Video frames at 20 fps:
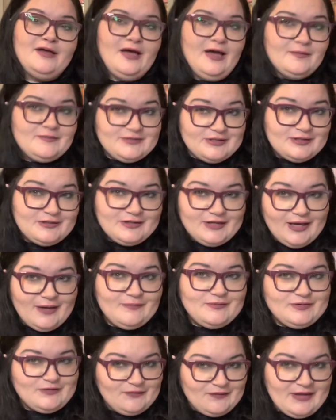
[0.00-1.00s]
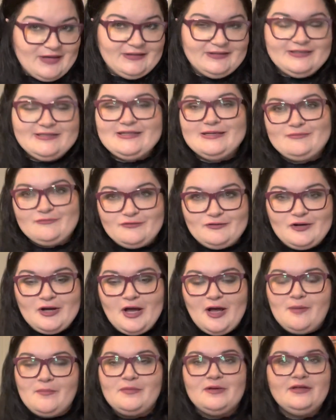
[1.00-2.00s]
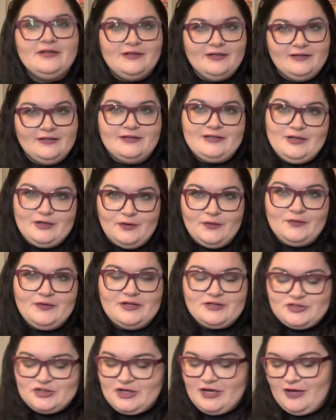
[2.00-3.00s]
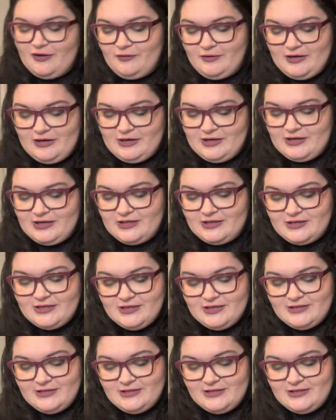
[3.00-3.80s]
I'm still a Cubs fan because I'm from, you know, that Chicago area.